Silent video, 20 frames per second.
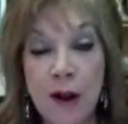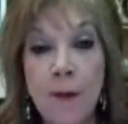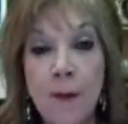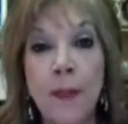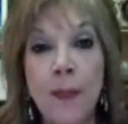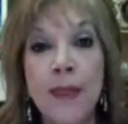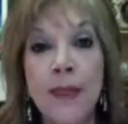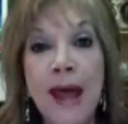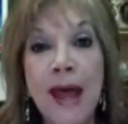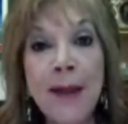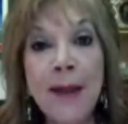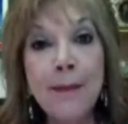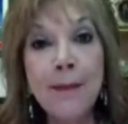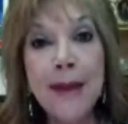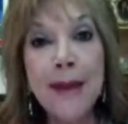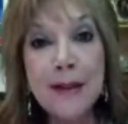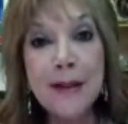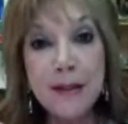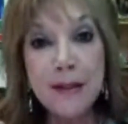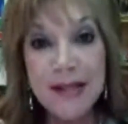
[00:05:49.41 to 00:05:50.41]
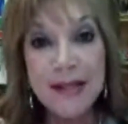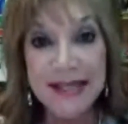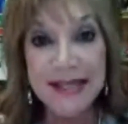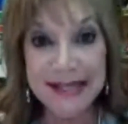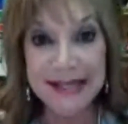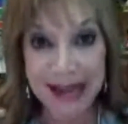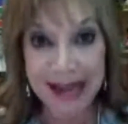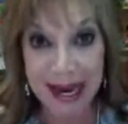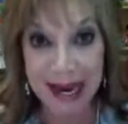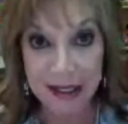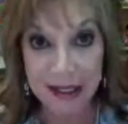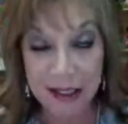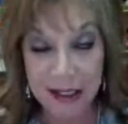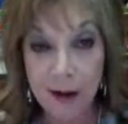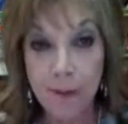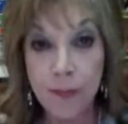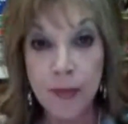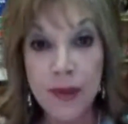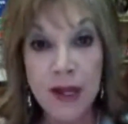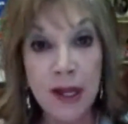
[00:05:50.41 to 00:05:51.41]
that mental state
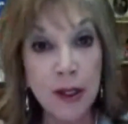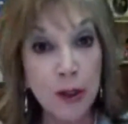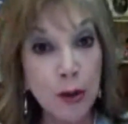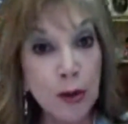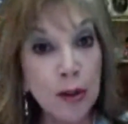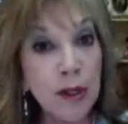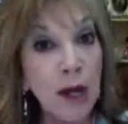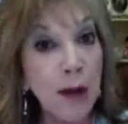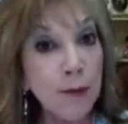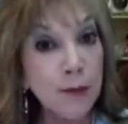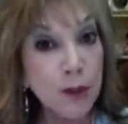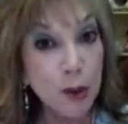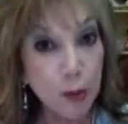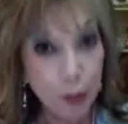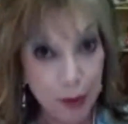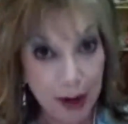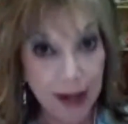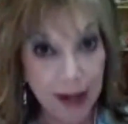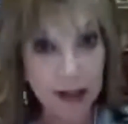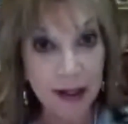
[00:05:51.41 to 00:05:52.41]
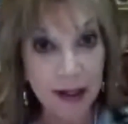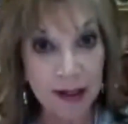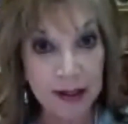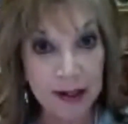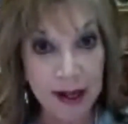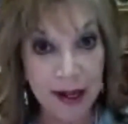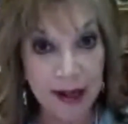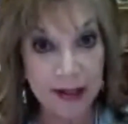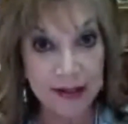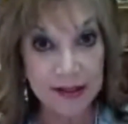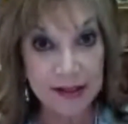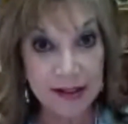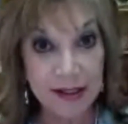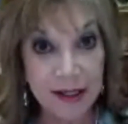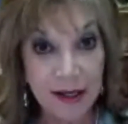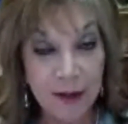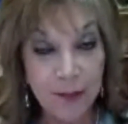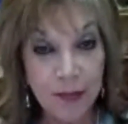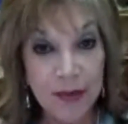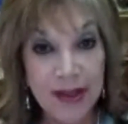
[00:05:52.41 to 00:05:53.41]
that you come to recognize
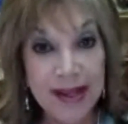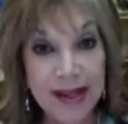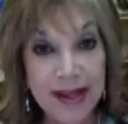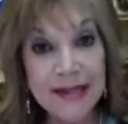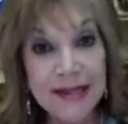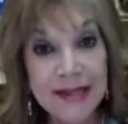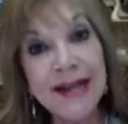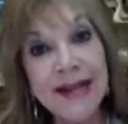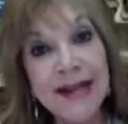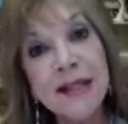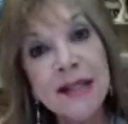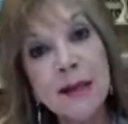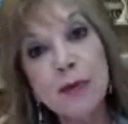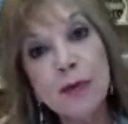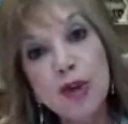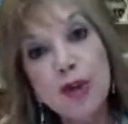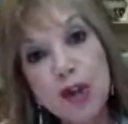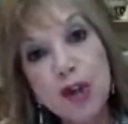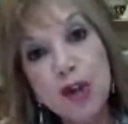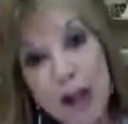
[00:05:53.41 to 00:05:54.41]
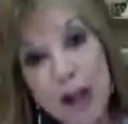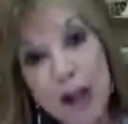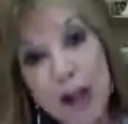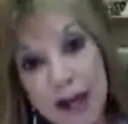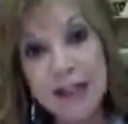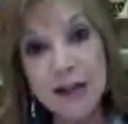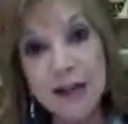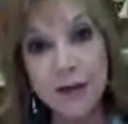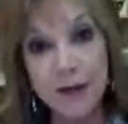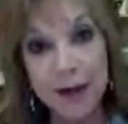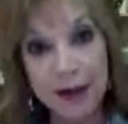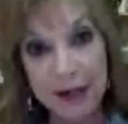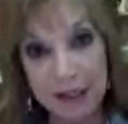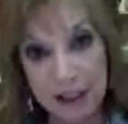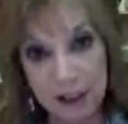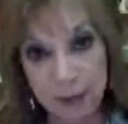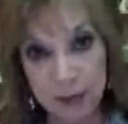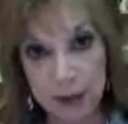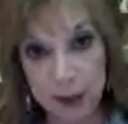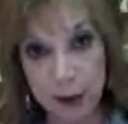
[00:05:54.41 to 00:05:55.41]
is a subjective
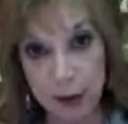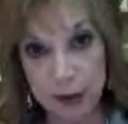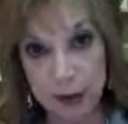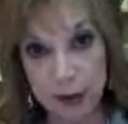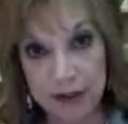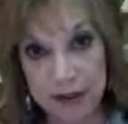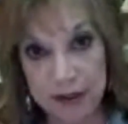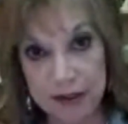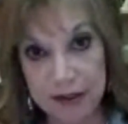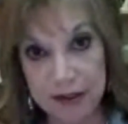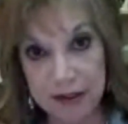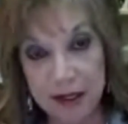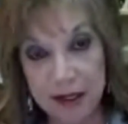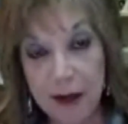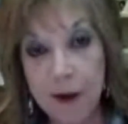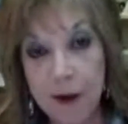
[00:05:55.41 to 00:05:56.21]
experience.